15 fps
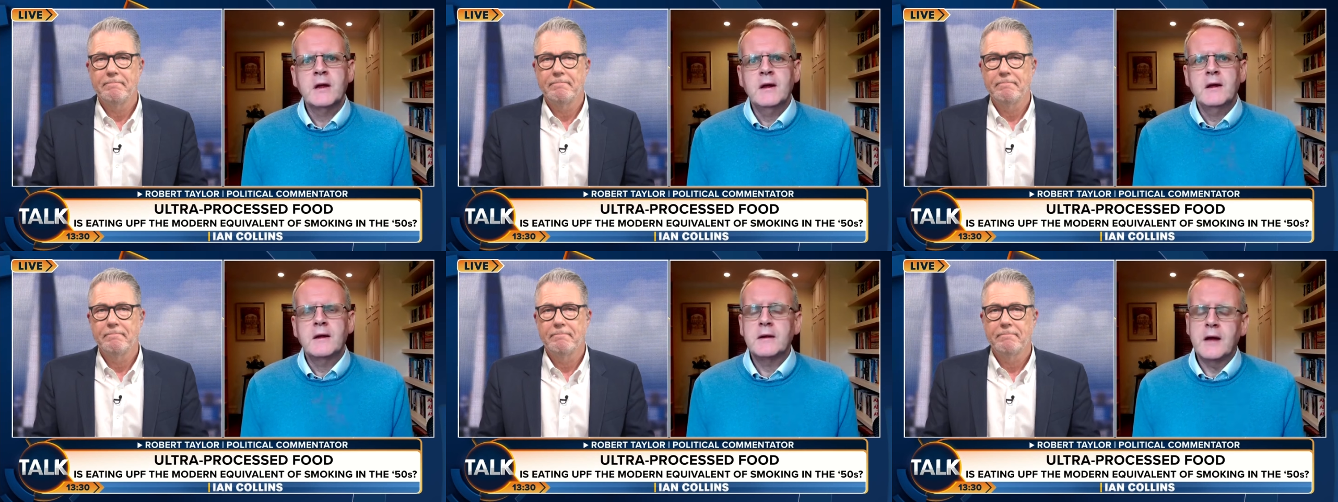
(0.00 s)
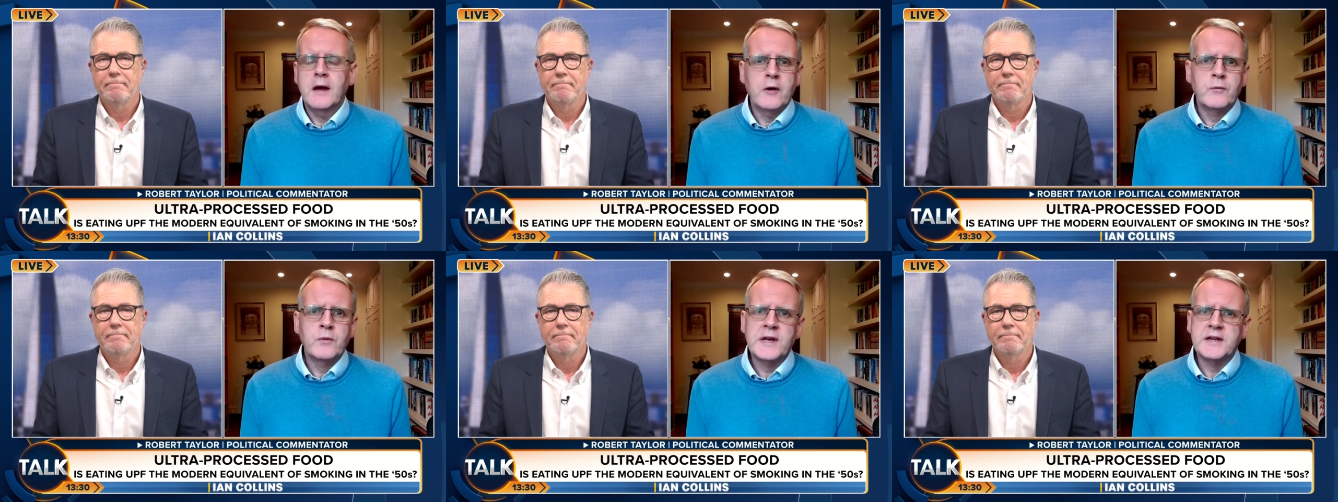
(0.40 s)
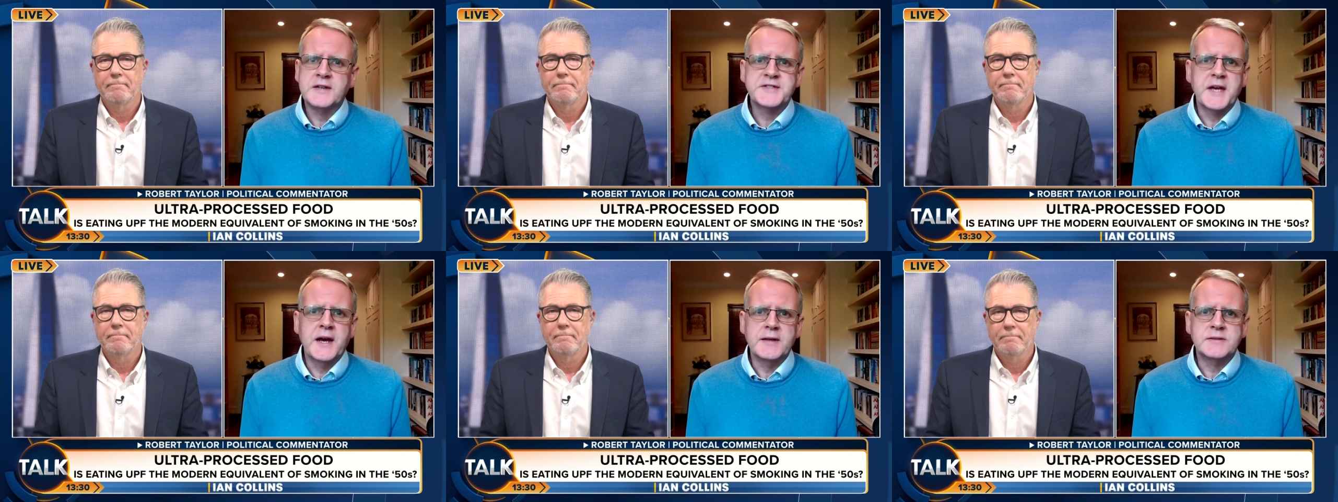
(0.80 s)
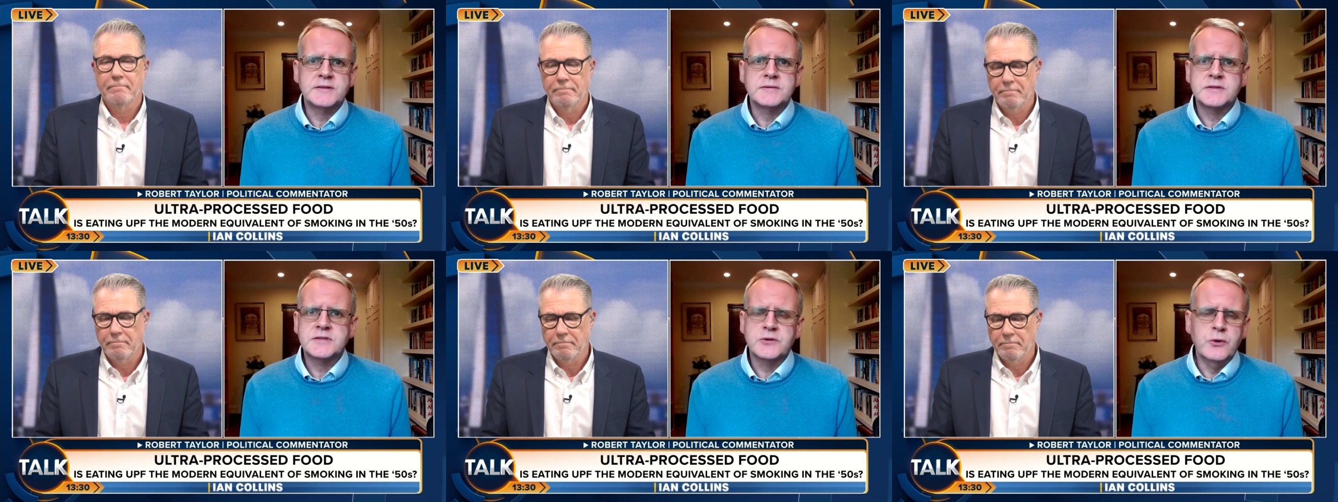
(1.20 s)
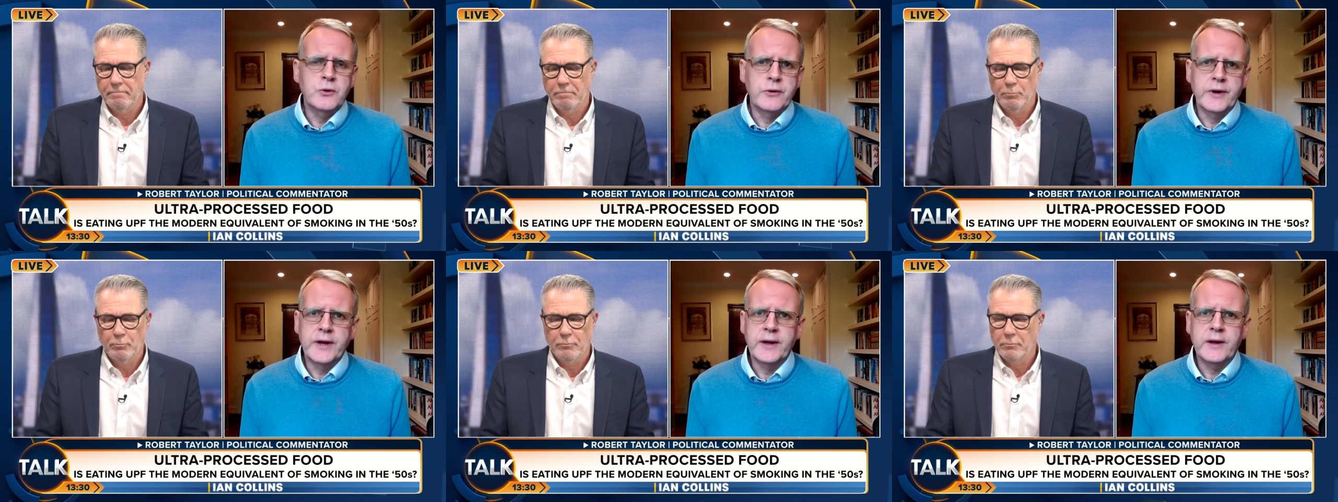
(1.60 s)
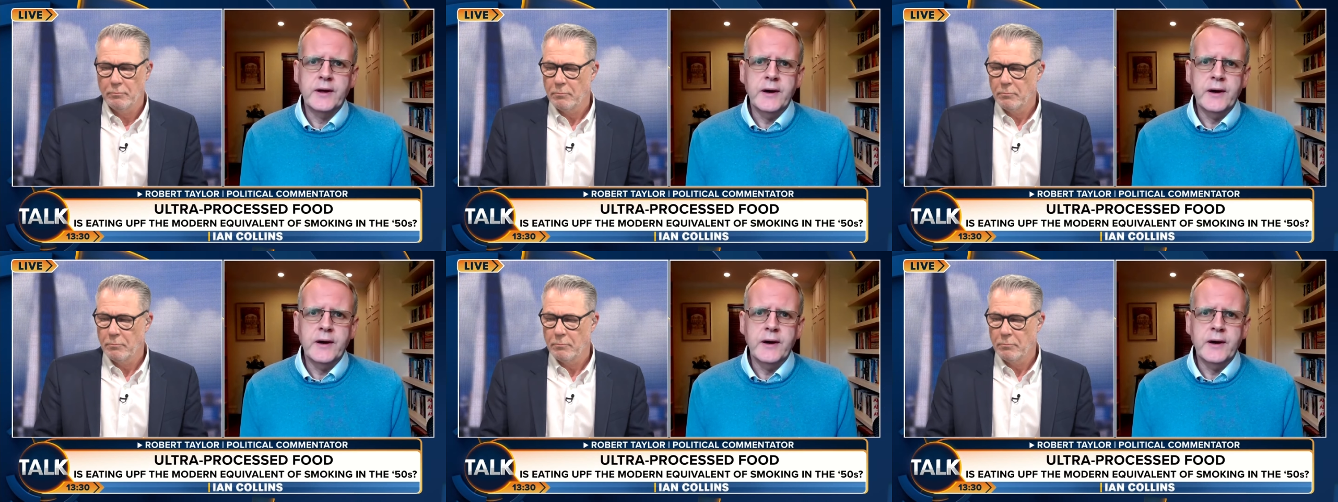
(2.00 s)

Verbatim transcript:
Speaker 1: Yeah, a really sad story.